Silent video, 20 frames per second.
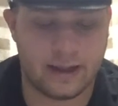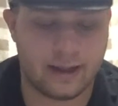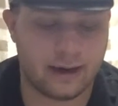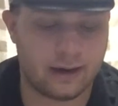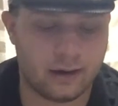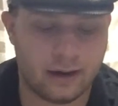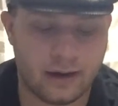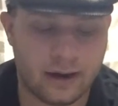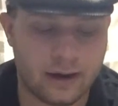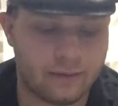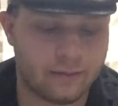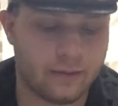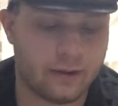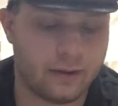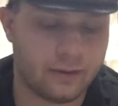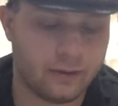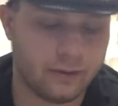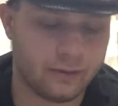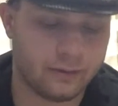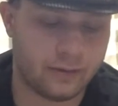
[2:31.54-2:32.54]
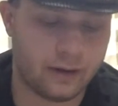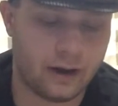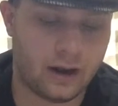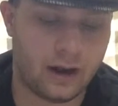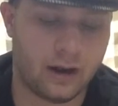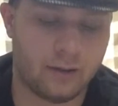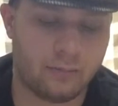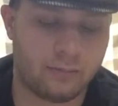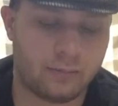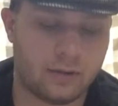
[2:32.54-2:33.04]
and a lot of other
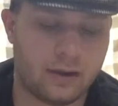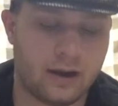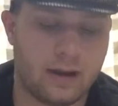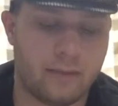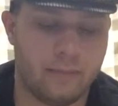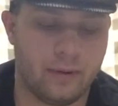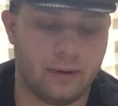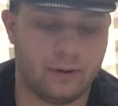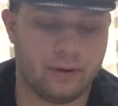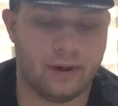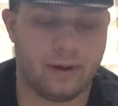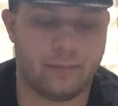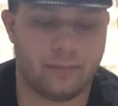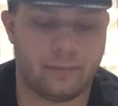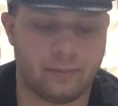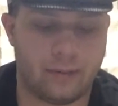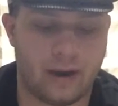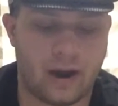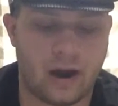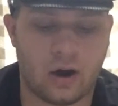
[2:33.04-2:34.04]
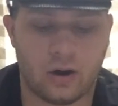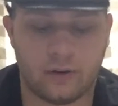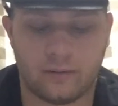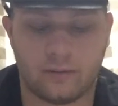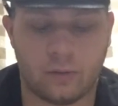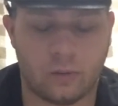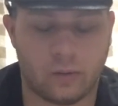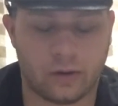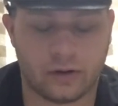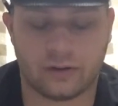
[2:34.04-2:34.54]
plot build-up and
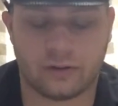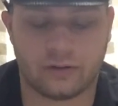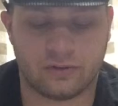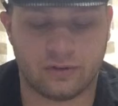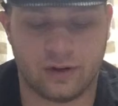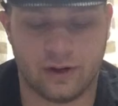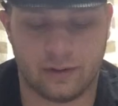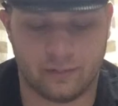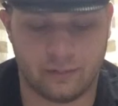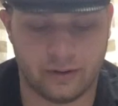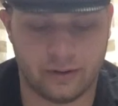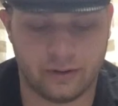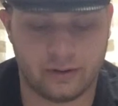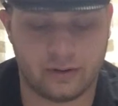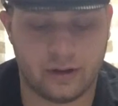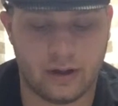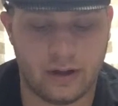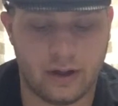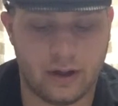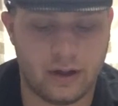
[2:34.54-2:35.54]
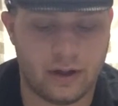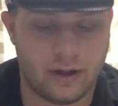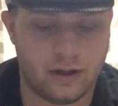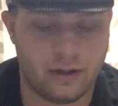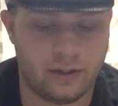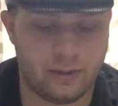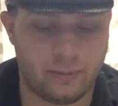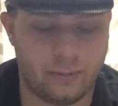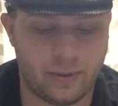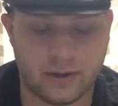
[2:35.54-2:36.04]
powerful orchestra numbers.
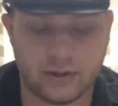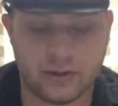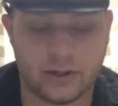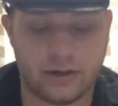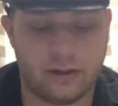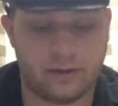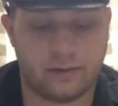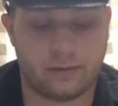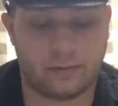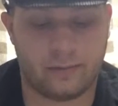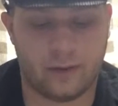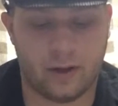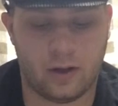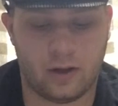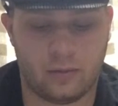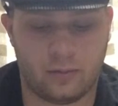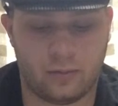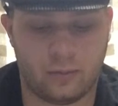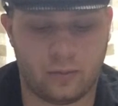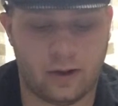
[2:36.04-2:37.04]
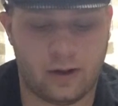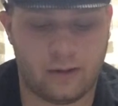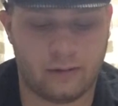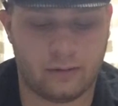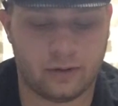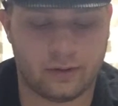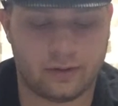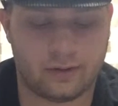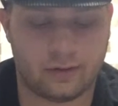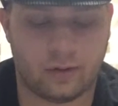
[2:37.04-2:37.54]
The budget of this film,
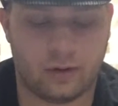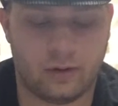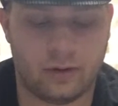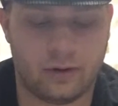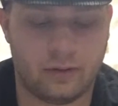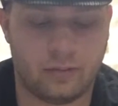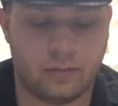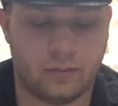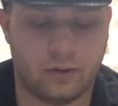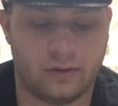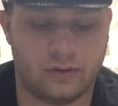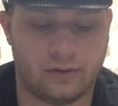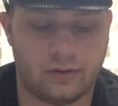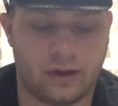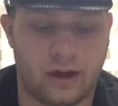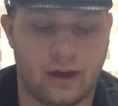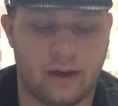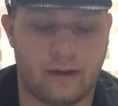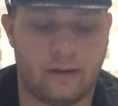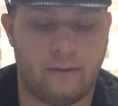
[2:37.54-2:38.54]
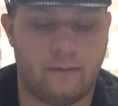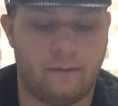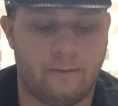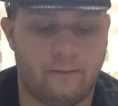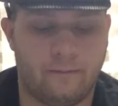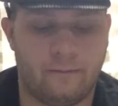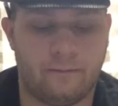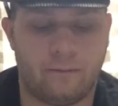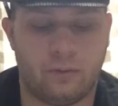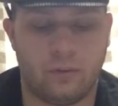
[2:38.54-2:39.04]
whenever it started, was
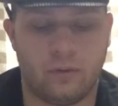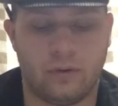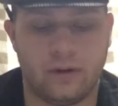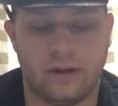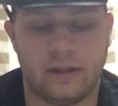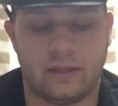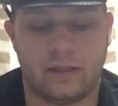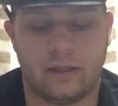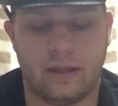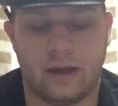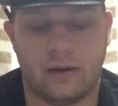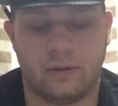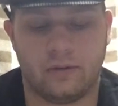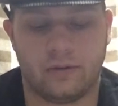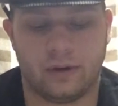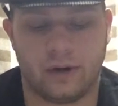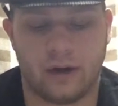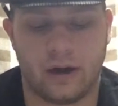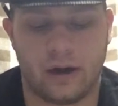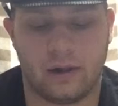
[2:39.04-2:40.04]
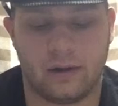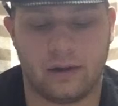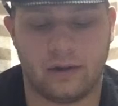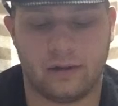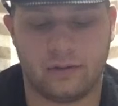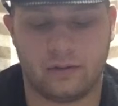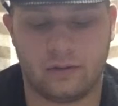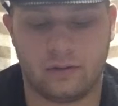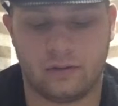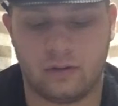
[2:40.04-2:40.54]

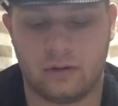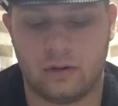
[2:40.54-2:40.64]
$40,000.